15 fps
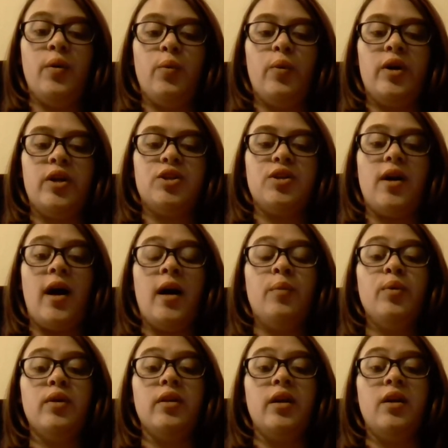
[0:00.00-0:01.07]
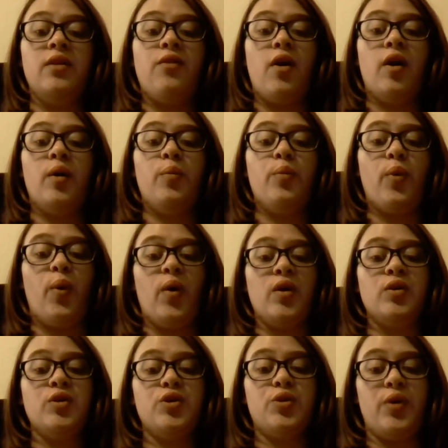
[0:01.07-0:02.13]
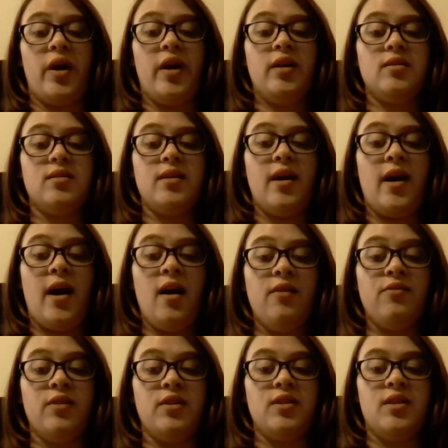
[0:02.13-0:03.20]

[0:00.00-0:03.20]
which I believe are important traits to have in